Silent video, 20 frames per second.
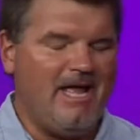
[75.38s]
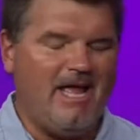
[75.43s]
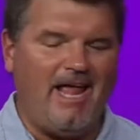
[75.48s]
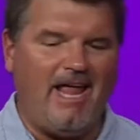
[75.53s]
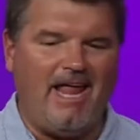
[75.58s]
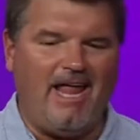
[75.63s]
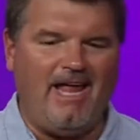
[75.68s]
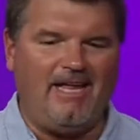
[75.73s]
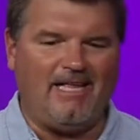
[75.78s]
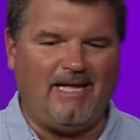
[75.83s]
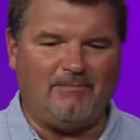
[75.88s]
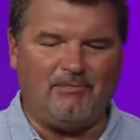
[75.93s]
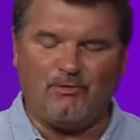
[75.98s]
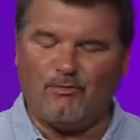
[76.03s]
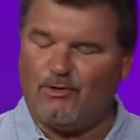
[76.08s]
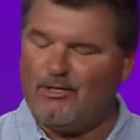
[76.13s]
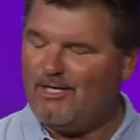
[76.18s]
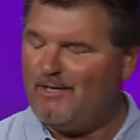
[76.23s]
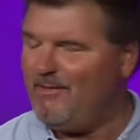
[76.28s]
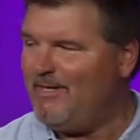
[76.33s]
And I'm sort
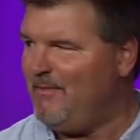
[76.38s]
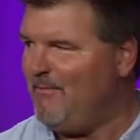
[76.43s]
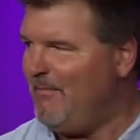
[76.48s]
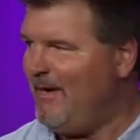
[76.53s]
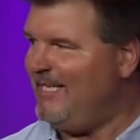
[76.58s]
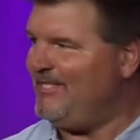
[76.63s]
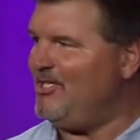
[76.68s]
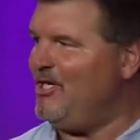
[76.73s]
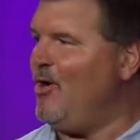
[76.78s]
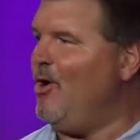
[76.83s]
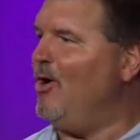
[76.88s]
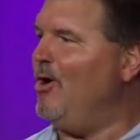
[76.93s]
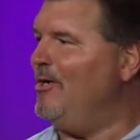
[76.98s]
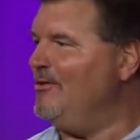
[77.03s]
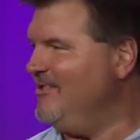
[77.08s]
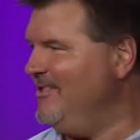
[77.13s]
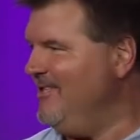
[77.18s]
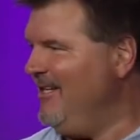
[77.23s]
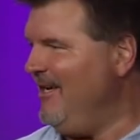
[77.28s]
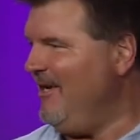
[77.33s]
of going to be the Monty Hall
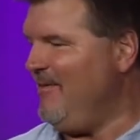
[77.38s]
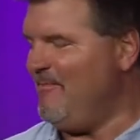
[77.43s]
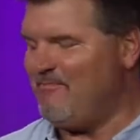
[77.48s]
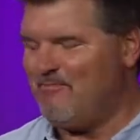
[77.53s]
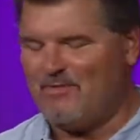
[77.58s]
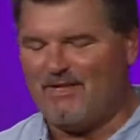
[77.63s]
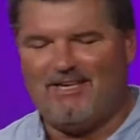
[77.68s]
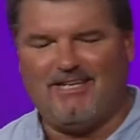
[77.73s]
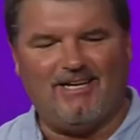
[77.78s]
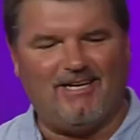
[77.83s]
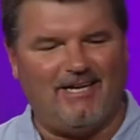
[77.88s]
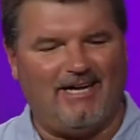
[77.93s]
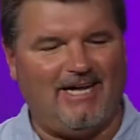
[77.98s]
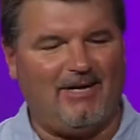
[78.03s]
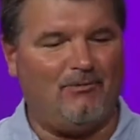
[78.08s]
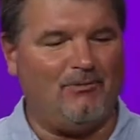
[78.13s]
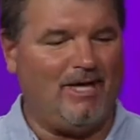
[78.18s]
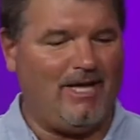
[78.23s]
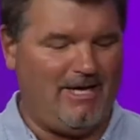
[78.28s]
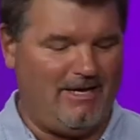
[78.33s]
tonight. Uh, I
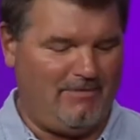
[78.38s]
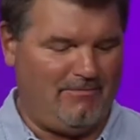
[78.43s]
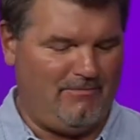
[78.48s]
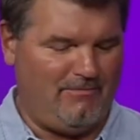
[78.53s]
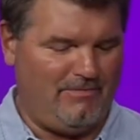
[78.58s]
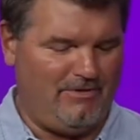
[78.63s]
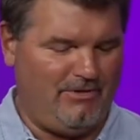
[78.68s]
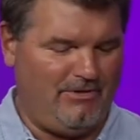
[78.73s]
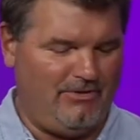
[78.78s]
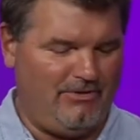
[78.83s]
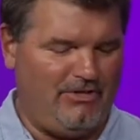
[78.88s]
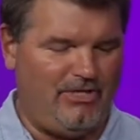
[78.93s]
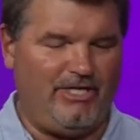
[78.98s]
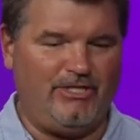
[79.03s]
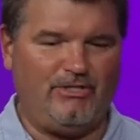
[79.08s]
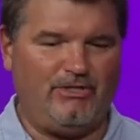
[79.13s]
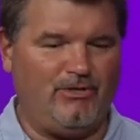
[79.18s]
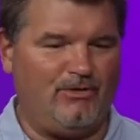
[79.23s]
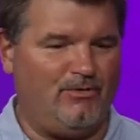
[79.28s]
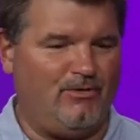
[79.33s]
don't have Jay
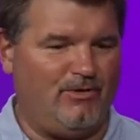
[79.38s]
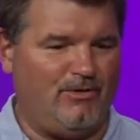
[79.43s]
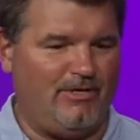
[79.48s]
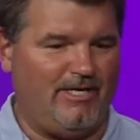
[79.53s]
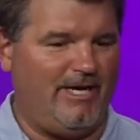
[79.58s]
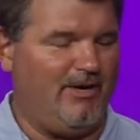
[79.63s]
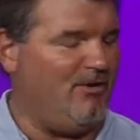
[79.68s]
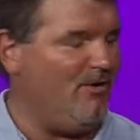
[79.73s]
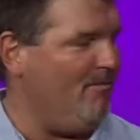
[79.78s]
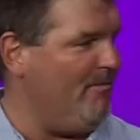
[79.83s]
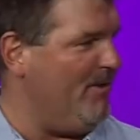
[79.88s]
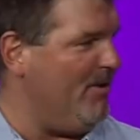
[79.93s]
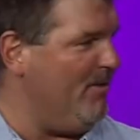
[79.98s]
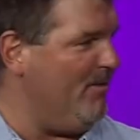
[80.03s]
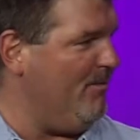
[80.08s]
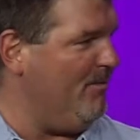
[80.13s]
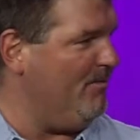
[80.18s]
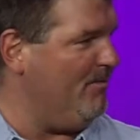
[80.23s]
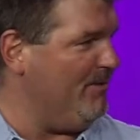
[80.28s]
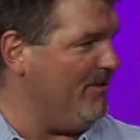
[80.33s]
Stewart or Carol
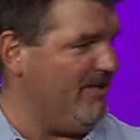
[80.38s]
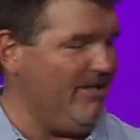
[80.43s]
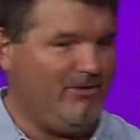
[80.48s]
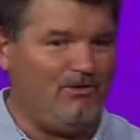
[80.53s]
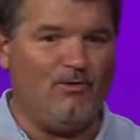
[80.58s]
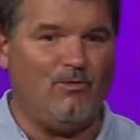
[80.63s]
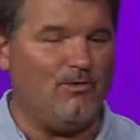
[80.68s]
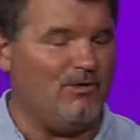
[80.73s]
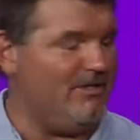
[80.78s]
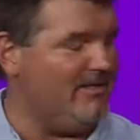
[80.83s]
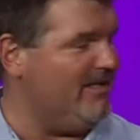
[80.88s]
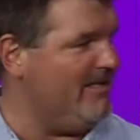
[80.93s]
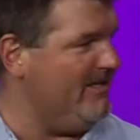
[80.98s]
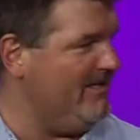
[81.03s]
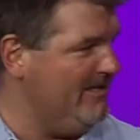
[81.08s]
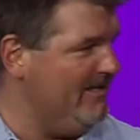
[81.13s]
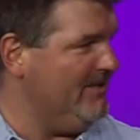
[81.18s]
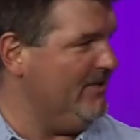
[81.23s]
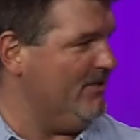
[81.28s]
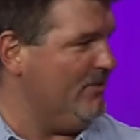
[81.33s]
Merrill with the doors at
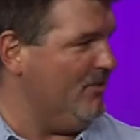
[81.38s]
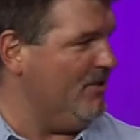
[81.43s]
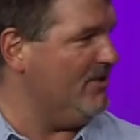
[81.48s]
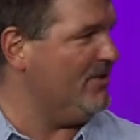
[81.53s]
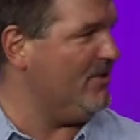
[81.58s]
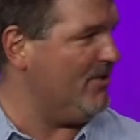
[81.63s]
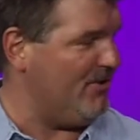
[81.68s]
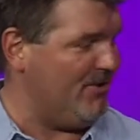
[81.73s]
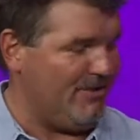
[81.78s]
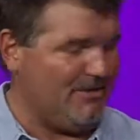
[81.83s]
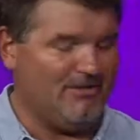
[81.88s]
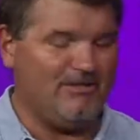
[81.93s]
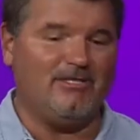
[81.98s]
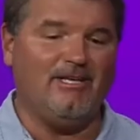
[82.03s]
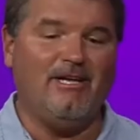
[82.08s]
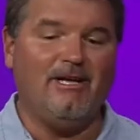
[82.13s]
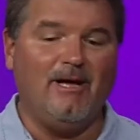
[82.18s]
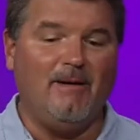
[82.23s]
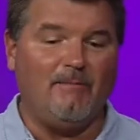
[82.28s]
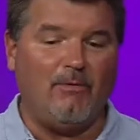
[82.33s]
those curtains,
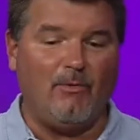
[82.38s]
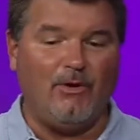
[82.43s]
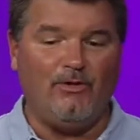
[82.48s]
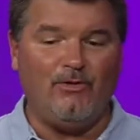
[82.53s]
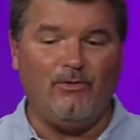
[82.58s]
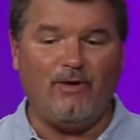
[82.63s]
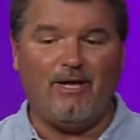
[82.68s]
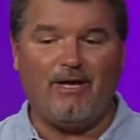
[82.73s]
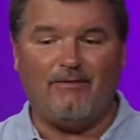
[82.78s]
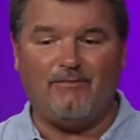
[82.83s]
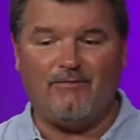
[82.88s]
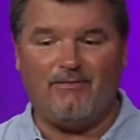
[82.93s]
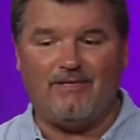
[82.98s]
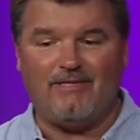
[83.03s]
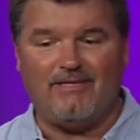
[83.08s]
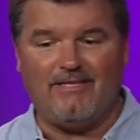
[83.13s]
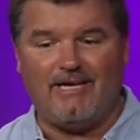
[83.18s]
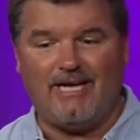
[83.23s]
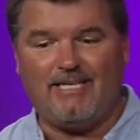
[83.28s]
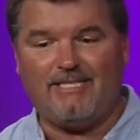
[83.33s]
but we do have
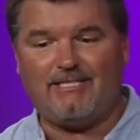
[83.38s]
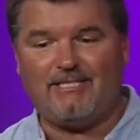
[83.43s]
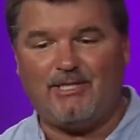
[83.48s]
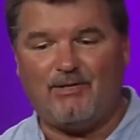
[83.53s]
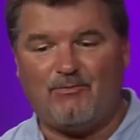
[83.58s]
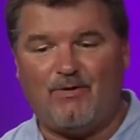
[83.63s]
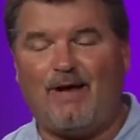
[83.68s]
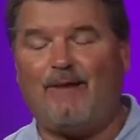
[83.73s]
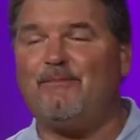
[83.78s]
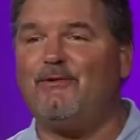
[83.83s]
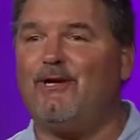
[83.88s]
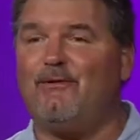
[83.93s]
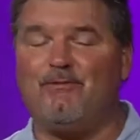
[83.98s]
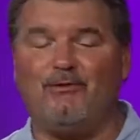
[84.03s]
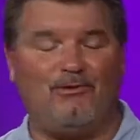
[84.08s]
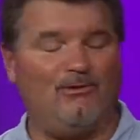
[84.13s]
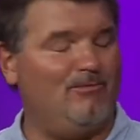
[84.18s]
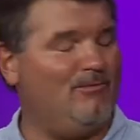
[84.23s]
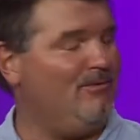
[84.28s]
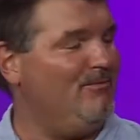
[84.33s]
nicely wrapped up
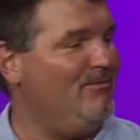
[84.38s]
aluminum